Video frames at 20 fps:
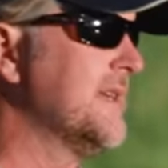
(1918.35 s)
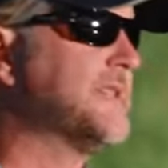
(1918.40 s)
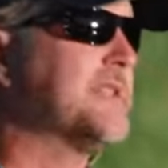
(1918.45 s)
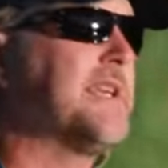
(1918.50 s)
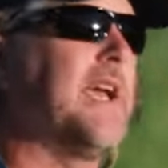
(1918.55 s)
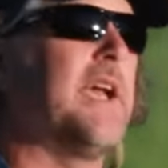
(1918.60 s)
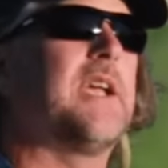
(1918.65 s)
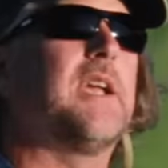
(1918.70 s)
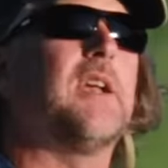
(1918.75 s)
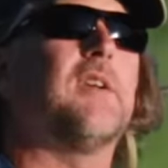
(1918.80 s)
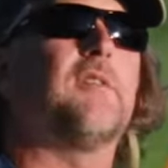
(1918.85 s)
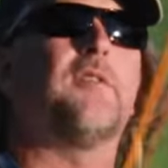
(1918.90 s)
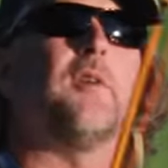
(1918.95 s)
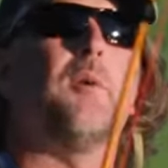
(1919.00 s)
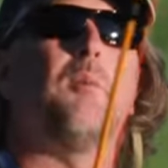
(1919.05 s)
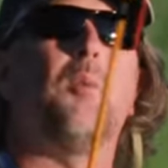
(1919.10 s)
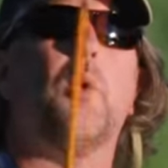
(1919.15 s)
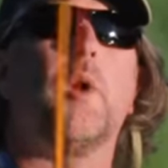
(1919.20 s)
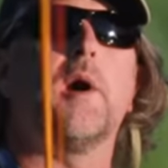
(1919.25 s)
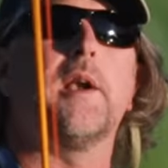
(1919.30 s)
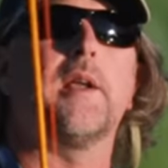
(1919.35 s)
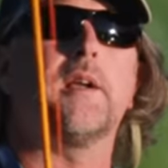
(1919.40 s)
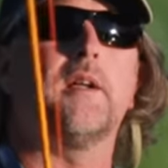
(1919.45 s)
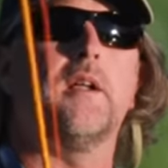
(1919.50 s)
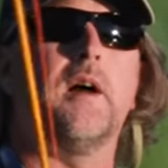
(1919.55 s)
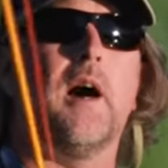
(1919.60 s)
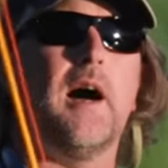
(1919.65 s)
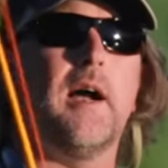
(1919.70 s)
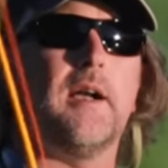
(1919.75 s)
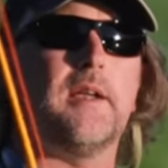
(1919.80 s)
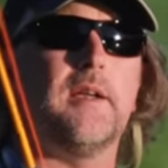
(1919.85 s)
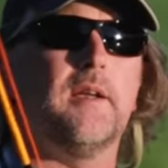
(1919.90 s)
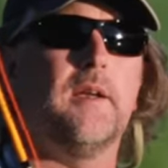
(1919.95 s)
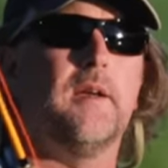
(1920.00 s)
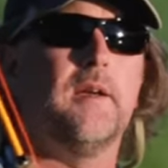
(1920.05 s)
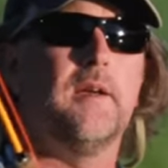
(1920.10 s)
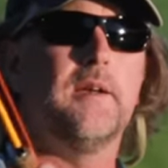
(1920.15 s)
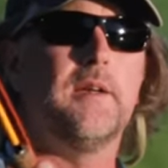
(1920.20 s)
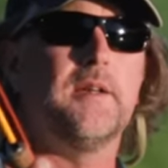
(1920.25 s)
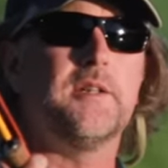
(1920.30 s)
Take it from 1 o'clock,
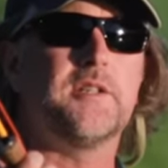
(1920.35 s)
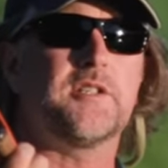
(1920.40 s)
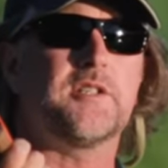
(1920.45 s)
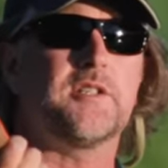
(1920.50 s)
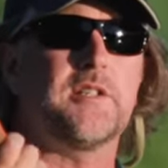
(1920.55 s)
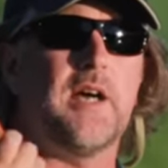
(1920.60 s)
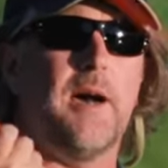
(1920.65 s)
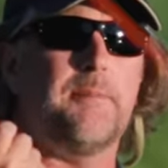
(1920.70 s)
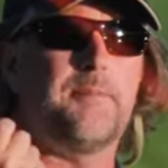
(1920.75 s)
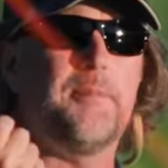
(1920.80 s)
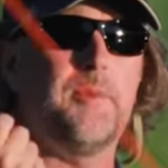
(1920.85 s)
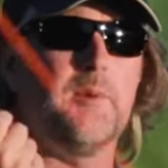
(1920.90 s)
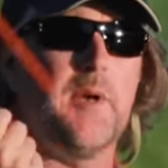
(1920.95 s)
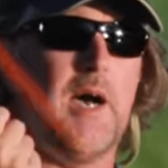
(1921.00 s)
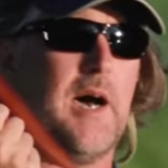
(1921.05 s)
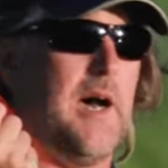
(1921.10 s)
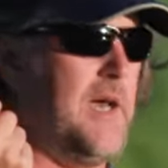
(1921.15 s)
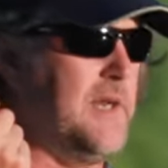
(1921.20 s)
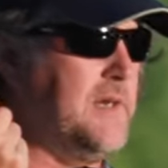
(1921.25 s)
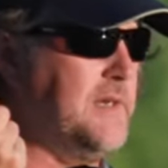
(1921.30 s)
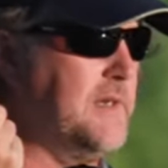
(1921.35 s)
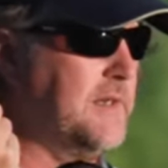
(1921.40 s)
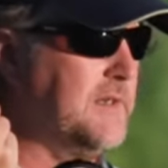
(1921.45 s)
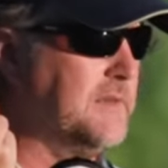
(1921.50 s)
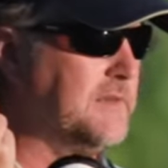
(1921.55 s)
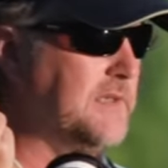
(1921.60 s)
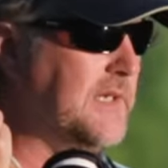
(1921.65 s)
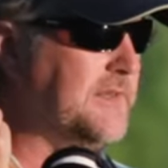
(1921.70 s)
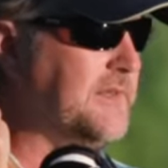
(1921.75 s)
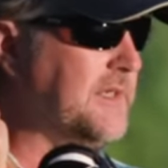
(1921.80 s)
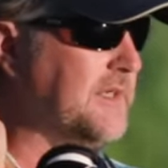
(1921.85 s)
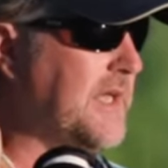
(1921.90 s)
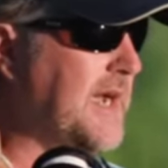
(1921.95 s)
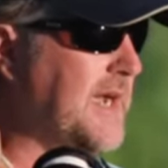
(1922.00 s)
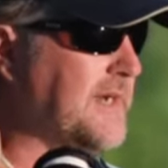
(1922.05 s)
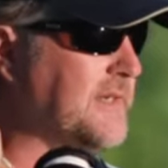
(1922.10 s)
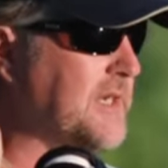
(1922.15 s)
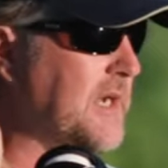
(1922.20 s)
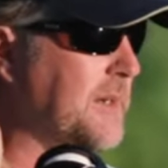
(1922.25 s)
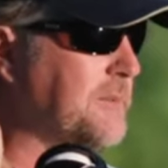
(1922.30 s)
stop the rod, let the
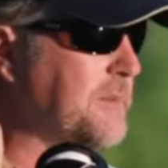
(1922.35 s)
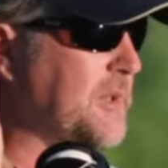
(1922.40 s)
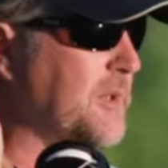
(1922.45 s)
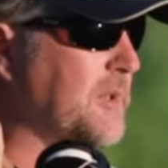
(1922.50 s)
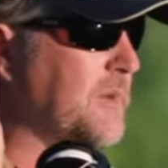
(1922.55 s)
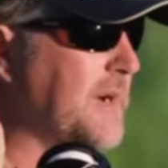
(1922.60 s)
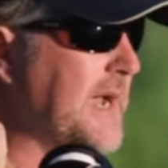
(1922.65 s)
line come to a